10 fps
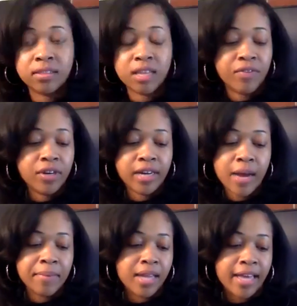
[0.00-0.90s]
if you're
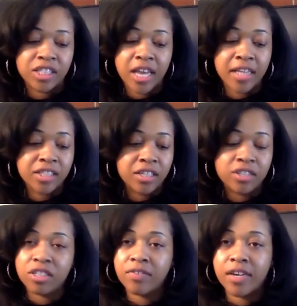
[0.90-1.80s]
coming like changing your
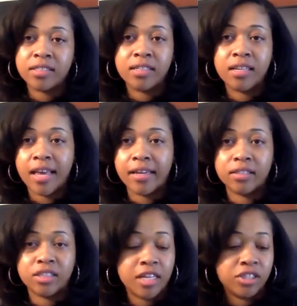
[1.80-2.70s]
generation, like
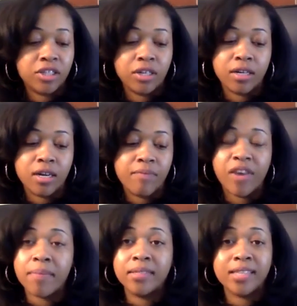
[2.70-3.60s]
changing your um
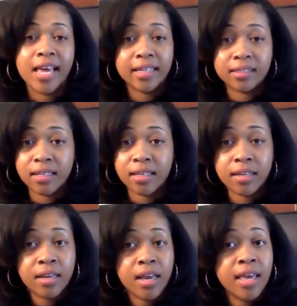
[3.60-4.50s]
family's yes. legacy,
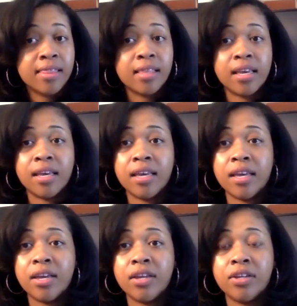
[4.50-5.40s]

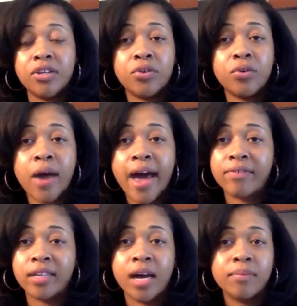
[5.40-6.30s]
then you have
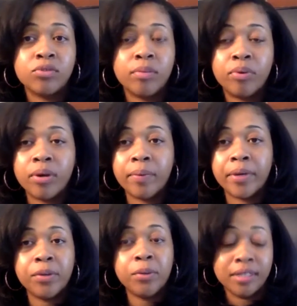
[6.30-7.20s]
to come to a point where
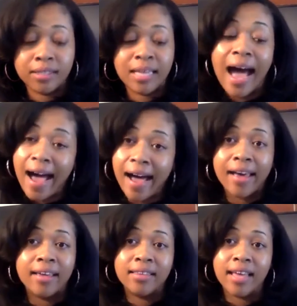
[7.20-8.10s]
you
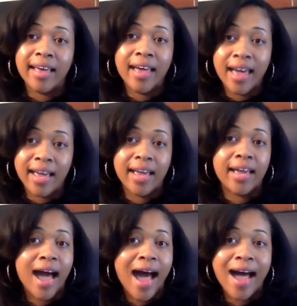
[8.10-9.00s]
decide that hey,
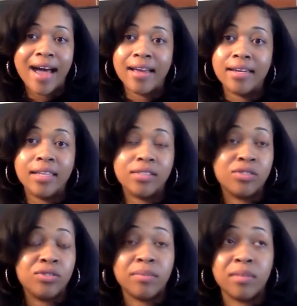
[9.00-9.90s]
I need to
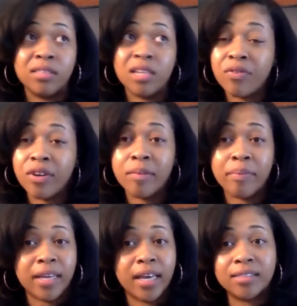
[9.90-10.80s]
do something different
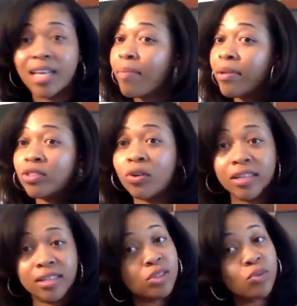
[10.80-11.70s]
because they've been doing
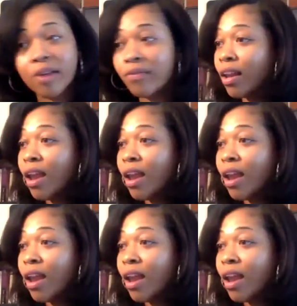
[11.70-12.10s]
it this way for a